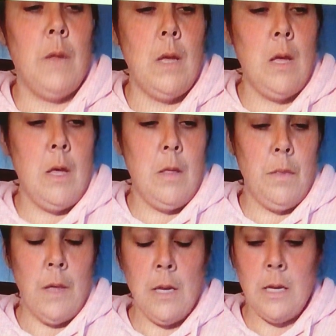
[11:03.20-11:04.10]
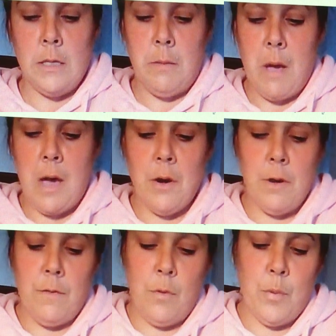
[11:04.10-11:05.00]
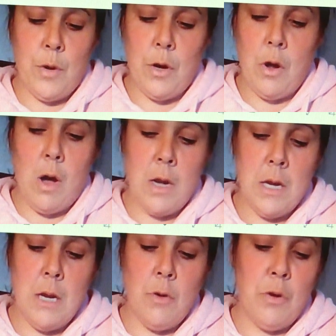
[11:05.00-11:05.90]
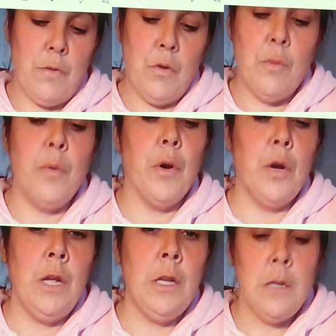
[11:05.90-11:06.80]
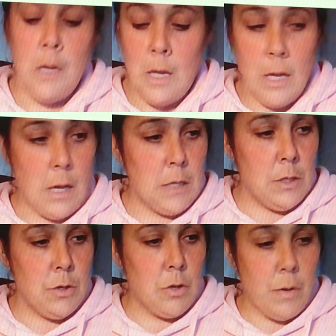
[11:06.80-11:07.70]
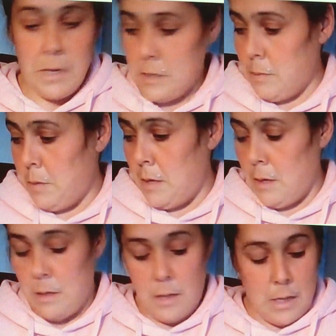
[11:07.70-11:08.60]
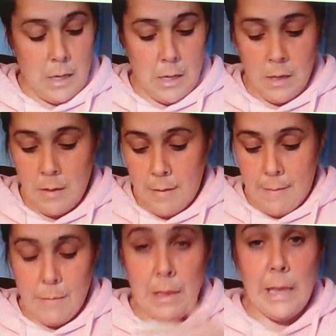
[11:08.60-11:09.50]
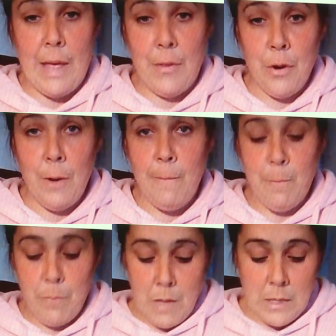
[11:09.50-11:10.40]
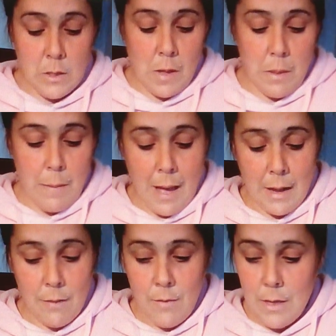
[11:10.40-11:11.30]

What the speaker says: It doesn't matter if you put a knot in it or if you burn it, because there's going to be the leather that's on the back of it,